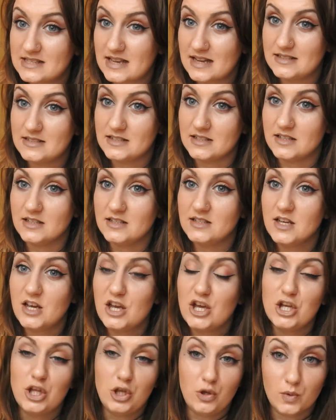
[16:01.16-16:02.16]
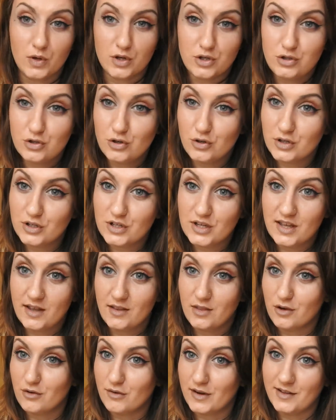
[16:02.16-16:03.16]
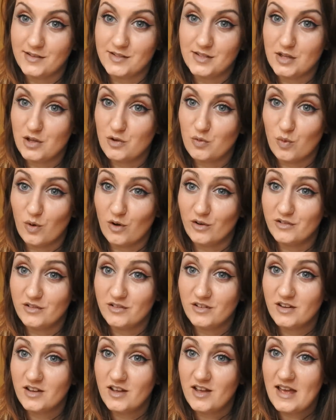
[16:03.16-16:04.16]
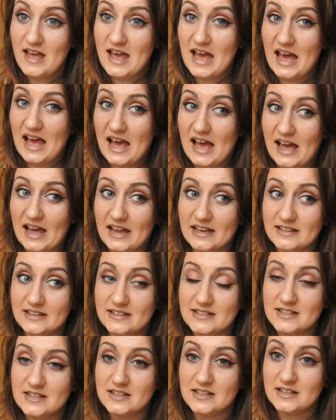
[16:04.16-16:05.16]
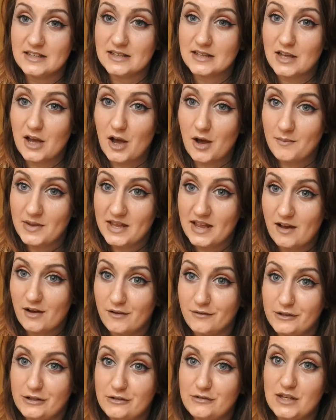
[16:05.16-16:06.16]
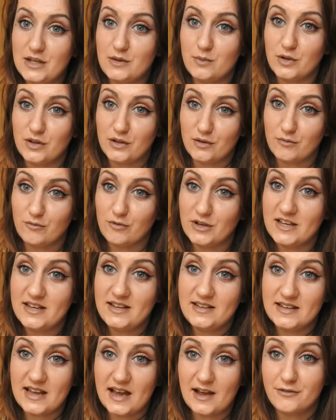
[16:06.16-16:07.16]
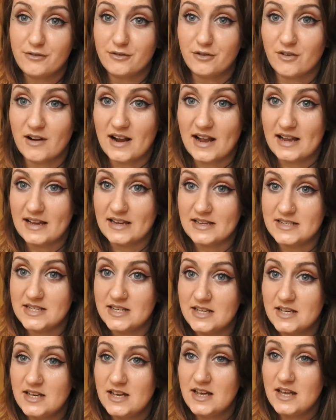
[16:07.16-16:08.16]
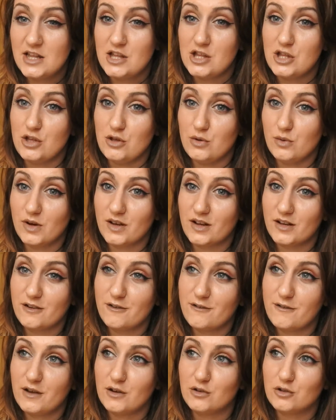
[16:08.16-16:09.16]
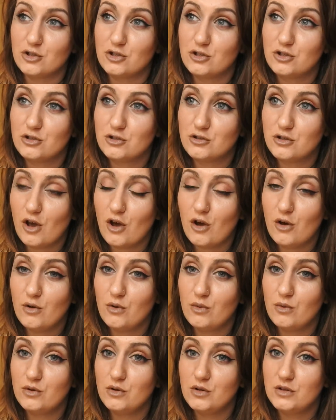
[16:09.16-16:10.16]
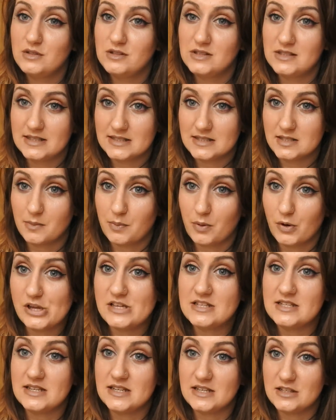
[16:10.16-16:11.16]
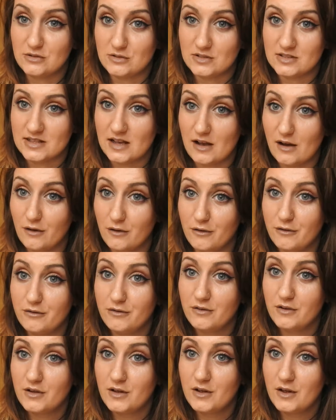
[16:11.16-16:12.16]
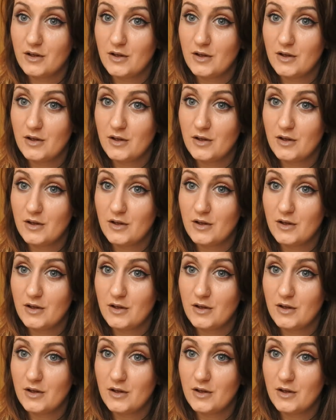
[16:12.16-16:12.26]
standard, you are not going to get the grades that you want, and coming out of uni with a really naff grade, you are going to feel so disappointed in yourself